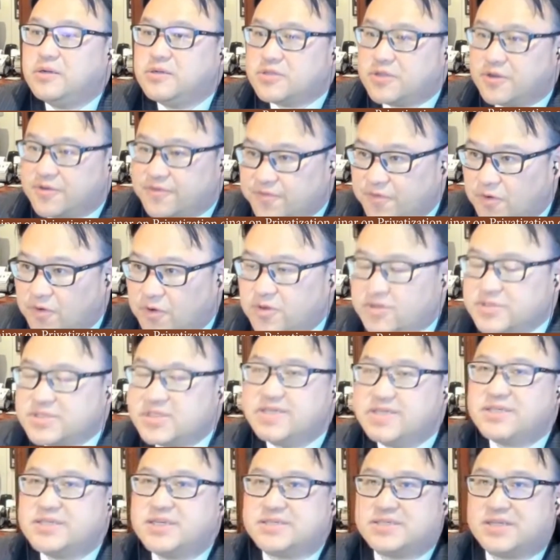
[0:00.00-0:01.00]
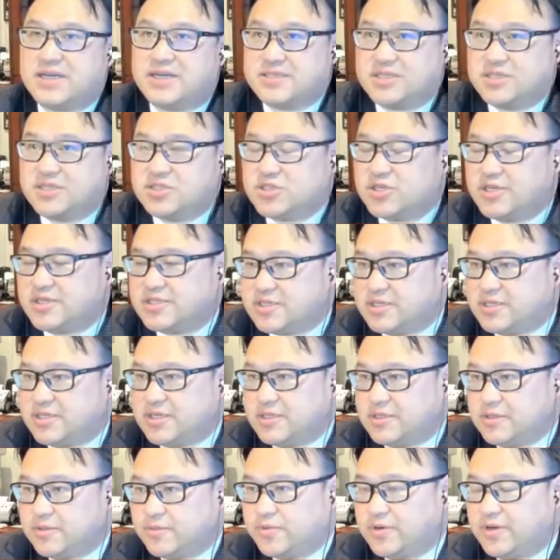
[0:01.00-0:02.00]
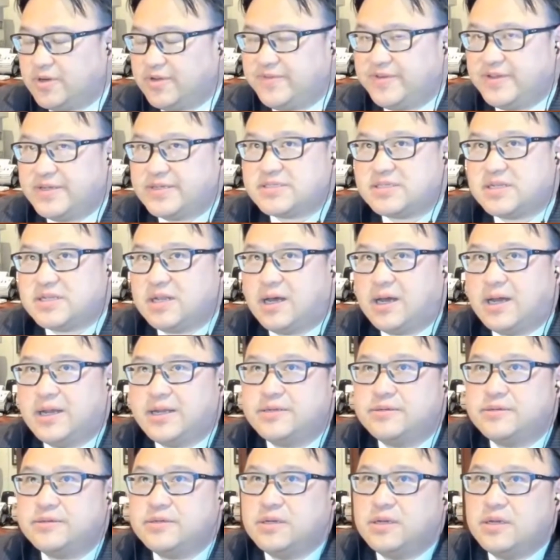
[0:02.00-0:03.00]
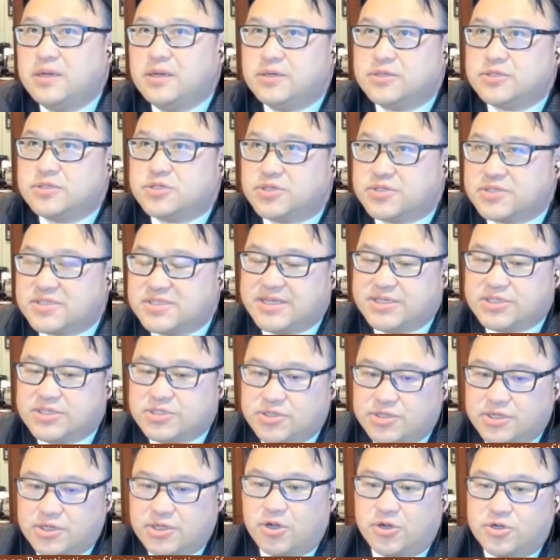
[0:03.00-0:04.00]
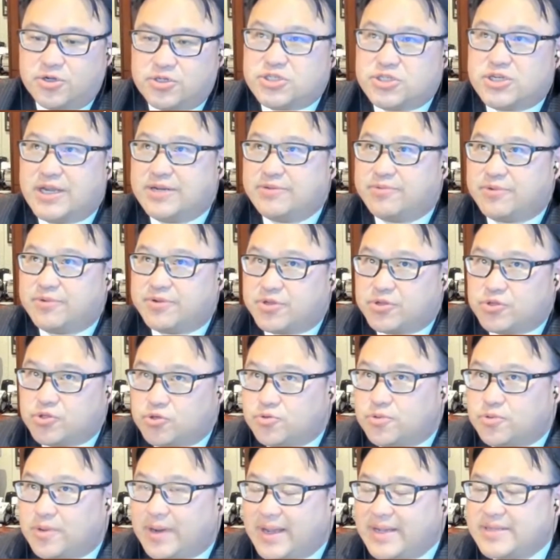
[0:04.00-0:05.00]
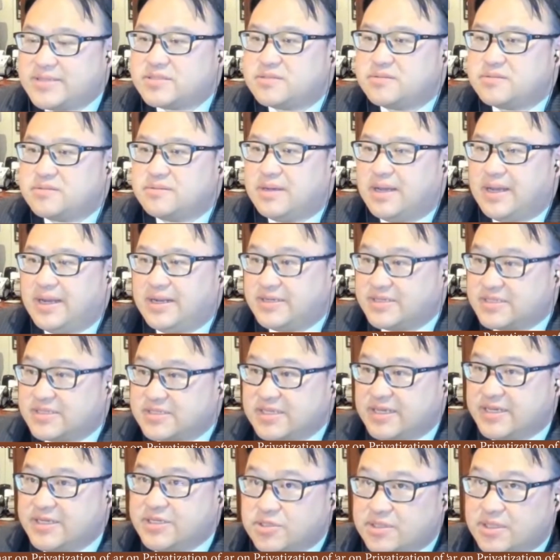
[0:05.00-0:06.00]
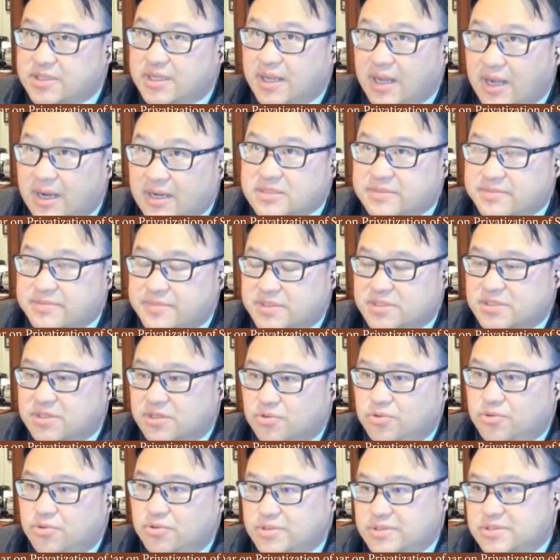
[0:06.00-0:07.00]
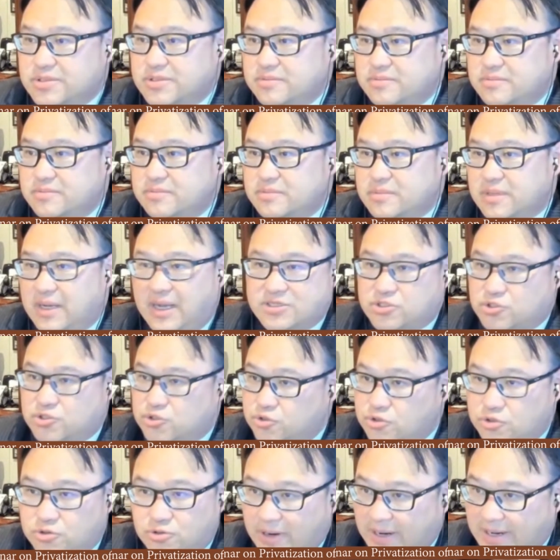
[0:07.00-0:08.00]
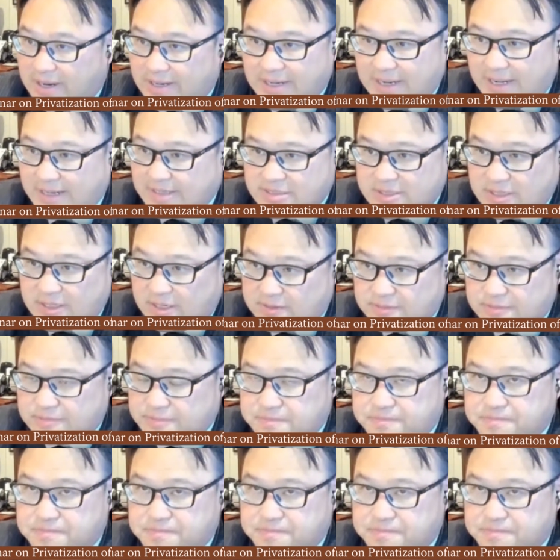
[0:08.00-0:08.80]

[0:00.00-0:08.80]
The first is, as I suggested in the previous slide, to seek to negotiate with the US and accede to the Artemis Accords, as Ukraine has done.